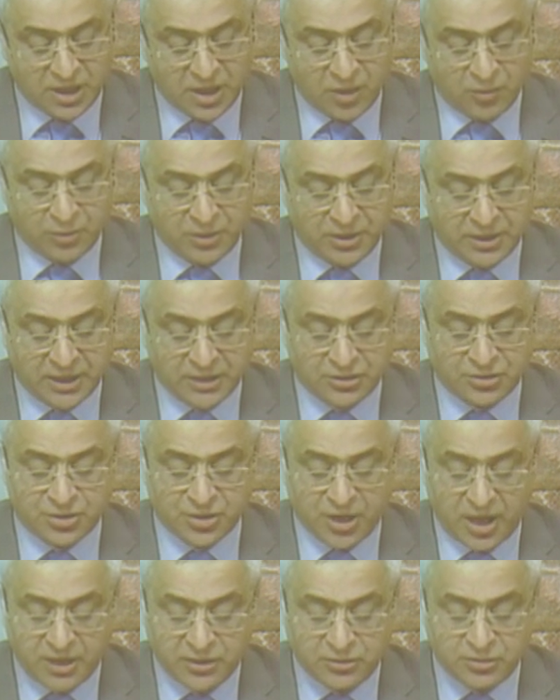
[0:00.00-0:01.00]
we can
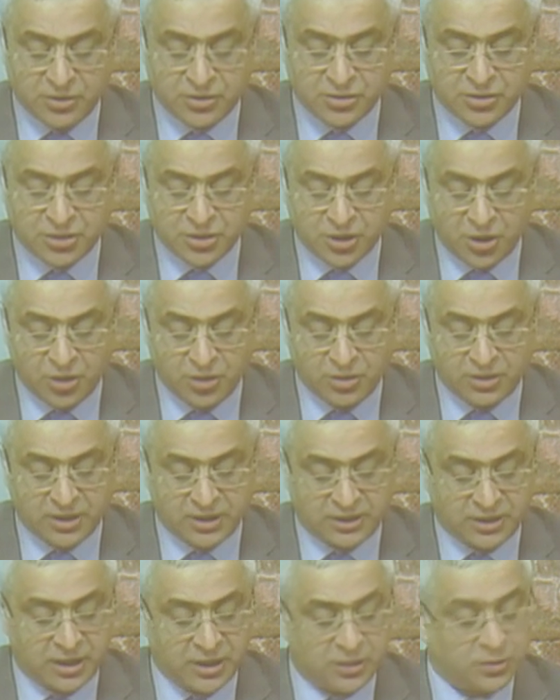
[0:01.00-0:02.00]
try to ensure that
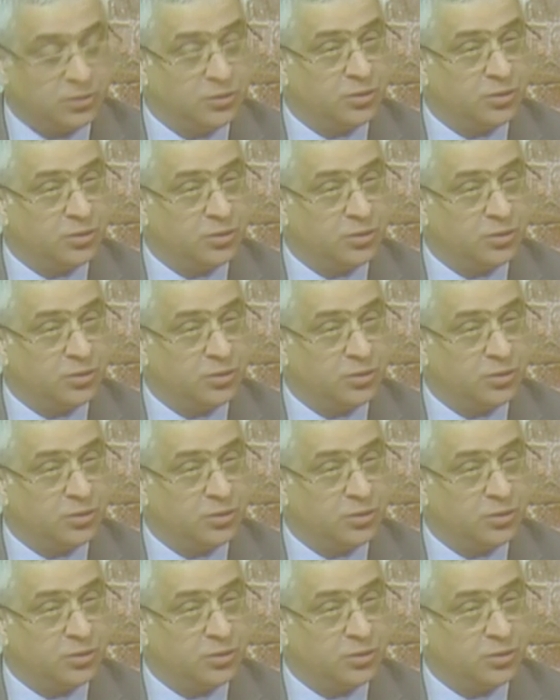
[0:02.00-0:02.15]
they do